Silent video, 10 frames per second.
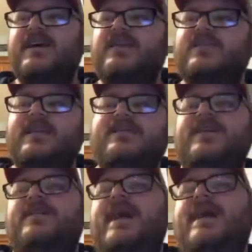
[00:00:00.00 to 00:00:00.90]
your
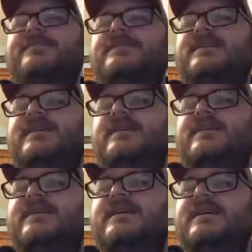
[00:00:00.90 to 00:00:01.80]
email opt-in
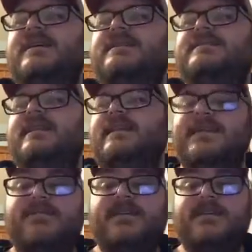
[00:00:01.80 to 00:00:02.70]
is a
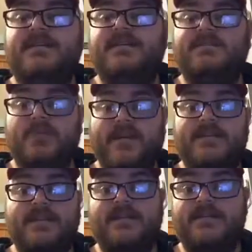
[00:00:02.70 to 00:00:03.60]
living,
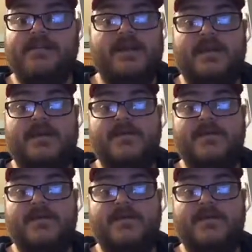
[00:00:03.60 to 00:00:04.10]
breathing thing.